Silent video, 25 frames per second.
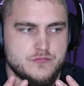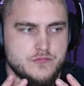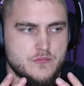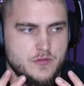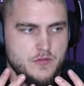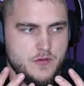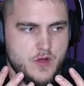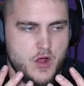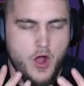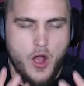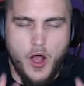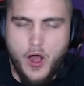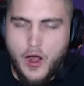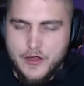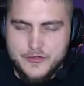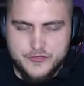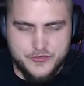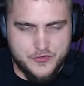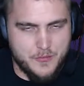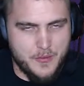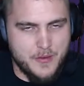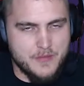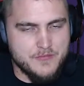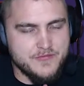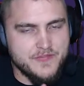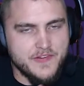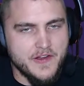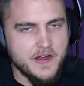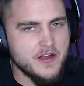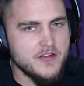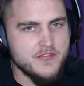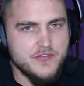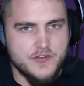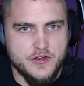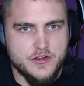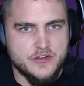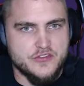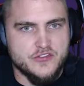awesome. I'm very,
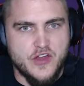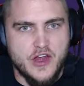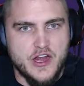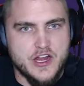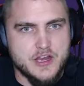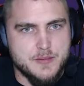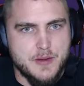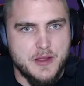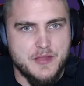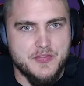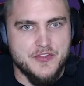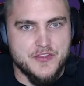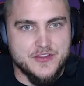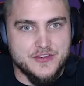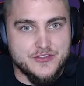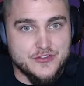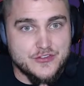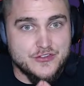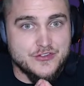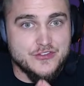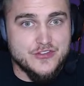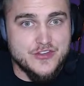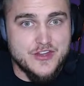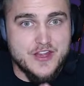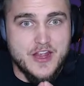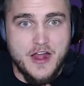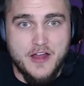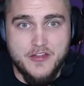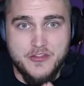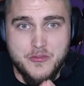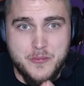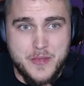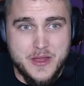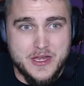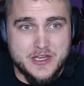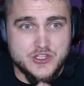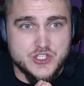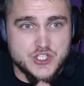very excited about this to see how the
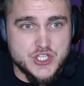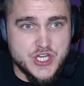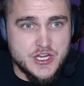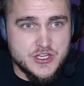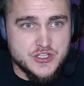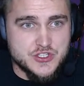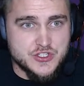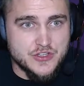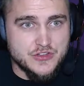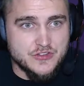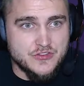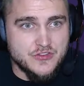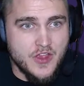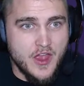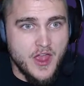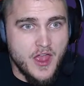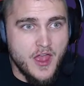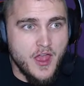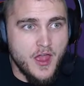meta changes,